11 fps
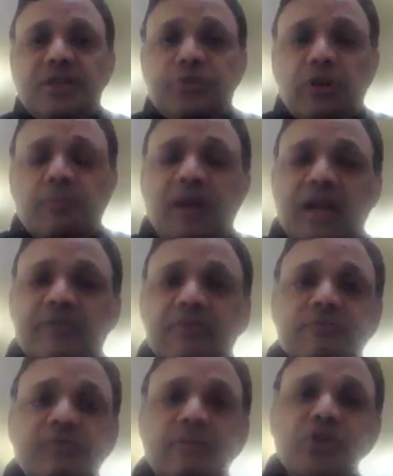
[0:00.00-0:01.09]
digital
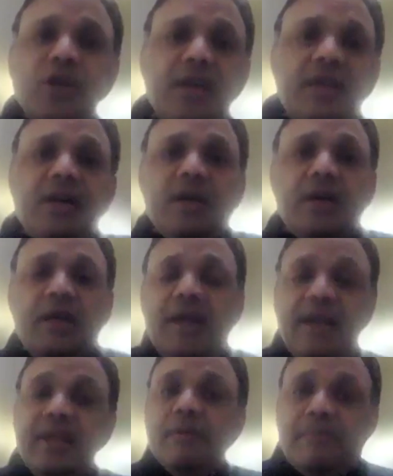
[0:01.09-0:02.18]
platforms from China,
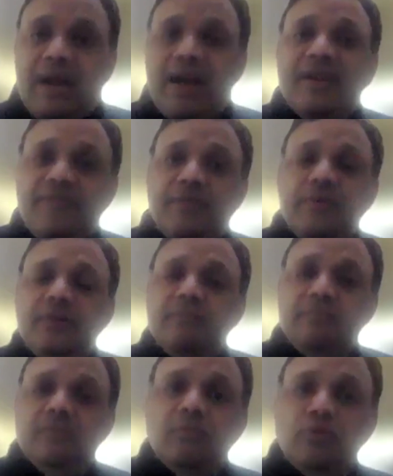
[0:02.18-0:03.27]
India banned
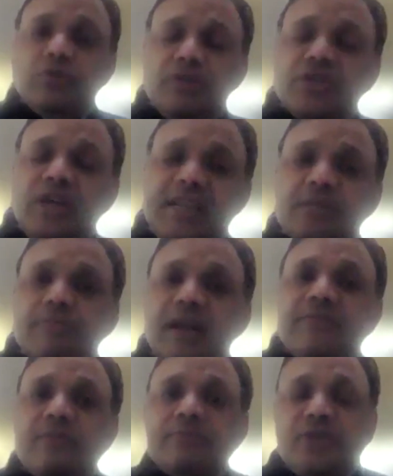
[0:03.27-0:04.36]
most of the Chinese
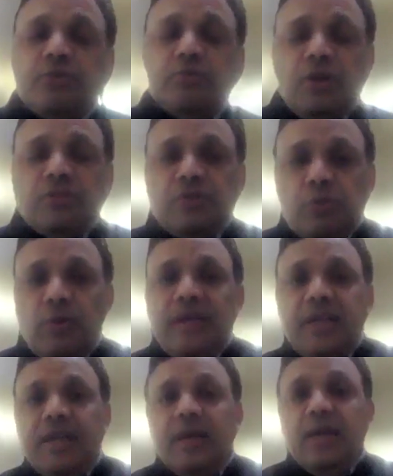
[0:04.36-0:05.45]
platforms in
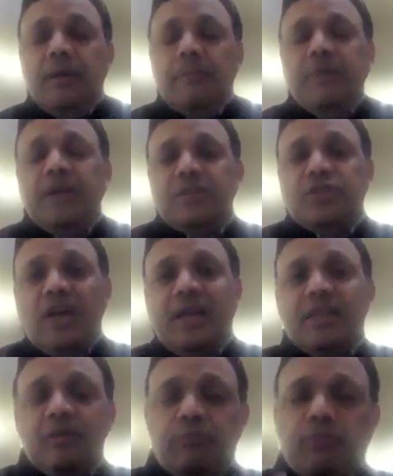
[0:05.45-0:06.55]
2020, but
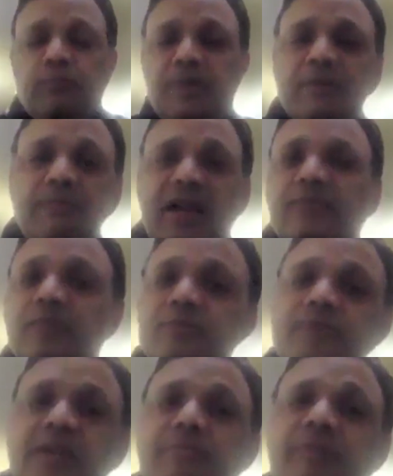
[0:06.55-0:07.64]
China, the big platforms
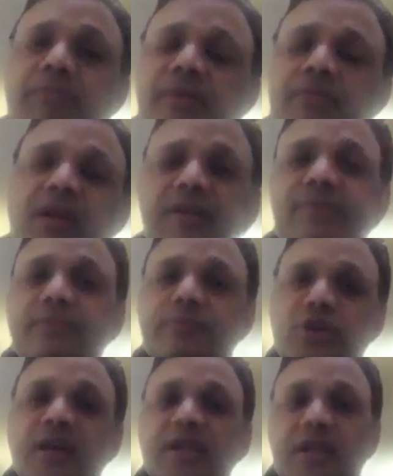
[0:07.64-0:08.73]
were coming primarily from
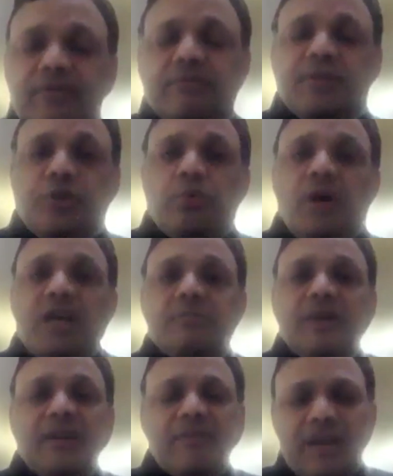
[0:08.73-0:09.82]
China and the US,
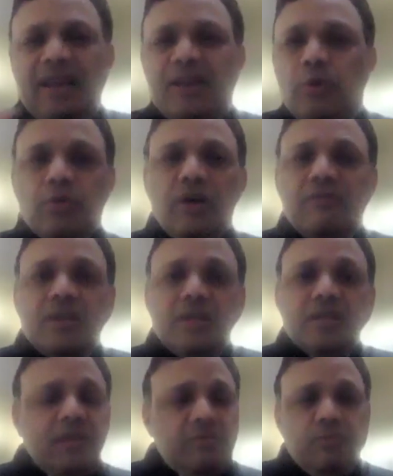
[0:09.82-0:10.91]
but really no
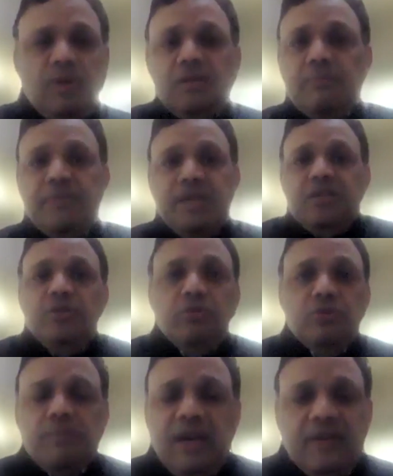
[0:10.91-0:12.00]
governance. It was one of the biggest
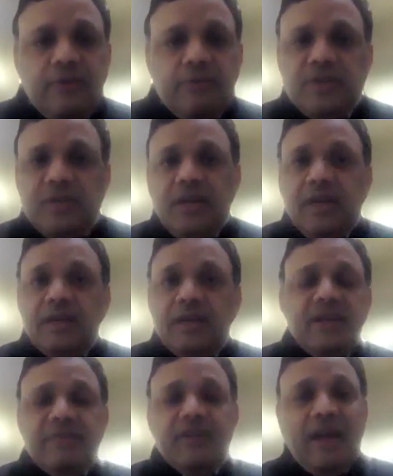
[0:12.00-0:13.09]
used platforms in India,
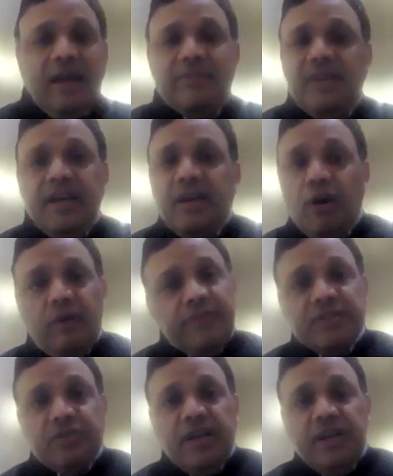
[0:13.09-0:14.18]
didn't even have an India
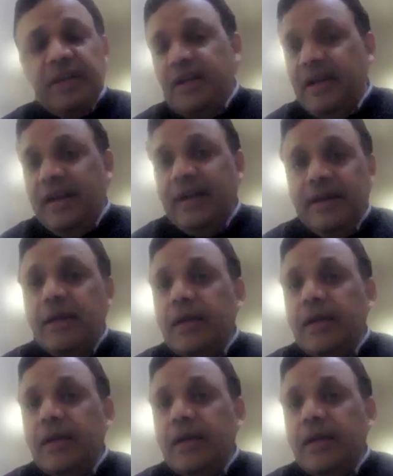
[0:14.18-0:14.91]
office or India head.